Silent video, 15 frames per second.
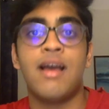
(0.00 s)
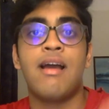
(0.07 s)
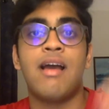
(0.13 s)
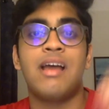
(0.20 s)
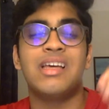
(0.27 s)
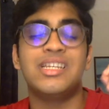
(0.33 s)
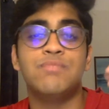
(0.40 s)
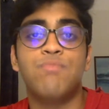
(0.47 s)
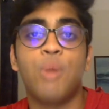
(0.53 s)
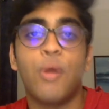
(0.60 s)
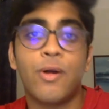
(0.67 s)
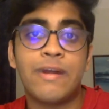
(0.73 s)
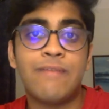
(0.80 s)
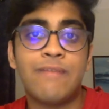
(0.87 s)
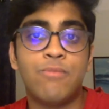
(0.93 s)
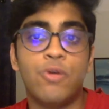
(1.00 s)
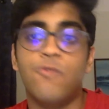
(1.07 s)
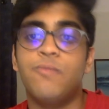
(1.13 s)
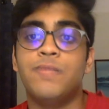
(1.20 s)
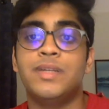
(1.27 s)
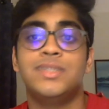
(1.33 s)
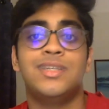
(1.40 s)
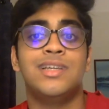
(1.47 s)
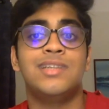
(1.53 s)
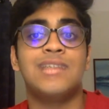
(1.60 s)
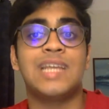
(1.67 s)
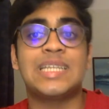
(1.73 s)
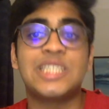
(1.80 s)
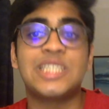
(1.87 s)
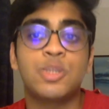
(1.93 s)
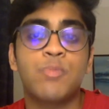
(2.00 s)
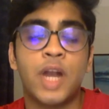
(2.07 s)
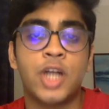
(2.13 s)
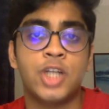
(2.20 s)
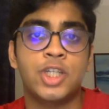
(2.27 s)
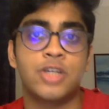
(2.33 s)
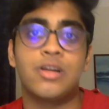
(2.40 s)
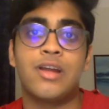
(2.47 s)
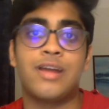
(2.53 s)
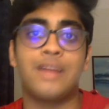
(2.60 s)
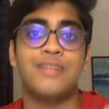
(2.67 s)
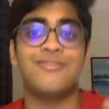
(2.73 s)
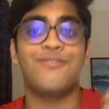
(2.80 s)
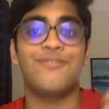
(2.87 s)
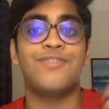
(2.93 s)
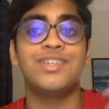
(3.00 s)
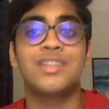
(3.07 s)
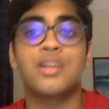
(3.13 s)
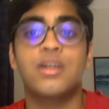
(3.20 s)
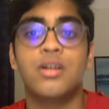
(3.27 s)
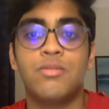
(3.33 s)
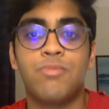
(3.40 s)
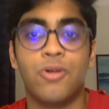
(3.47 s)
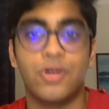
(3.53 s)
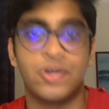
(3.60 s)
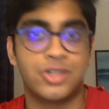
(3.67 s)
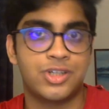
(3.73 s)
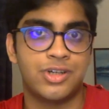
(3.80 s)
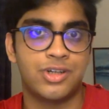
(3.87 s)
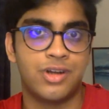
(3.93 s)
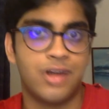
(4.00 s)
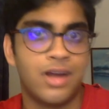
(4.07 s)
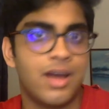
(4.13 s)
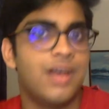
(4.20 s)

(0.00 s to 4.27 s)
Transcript: his body movements, his expression, and his physical posture.